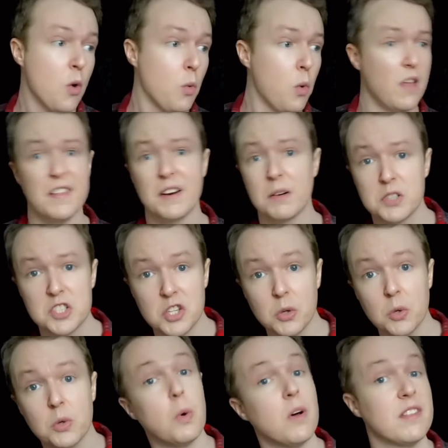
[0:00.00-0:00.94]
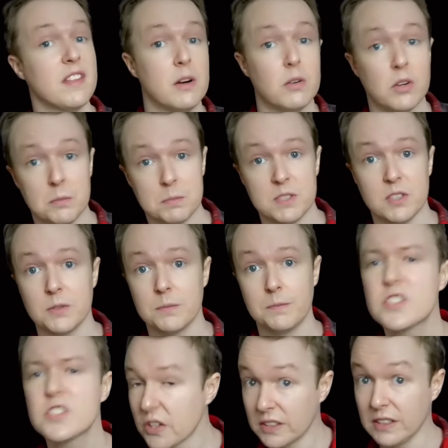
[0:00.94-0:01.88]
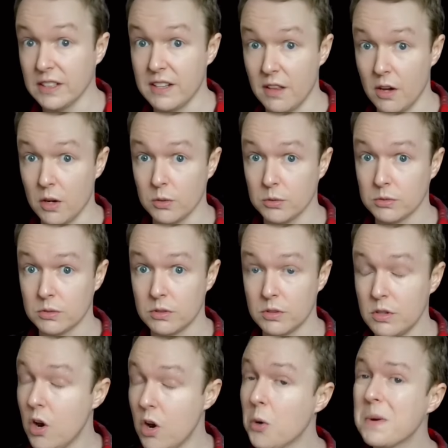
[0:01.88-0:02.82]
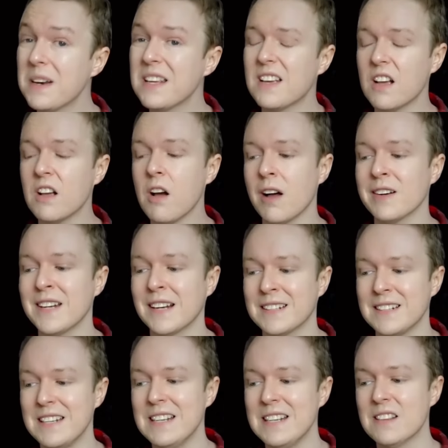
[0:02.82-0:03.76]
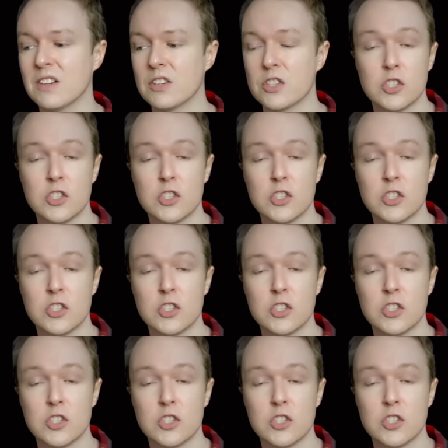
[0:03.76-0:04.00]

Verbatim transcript: what they were doing, what they were up to. Suddenly, though, nobody could contact either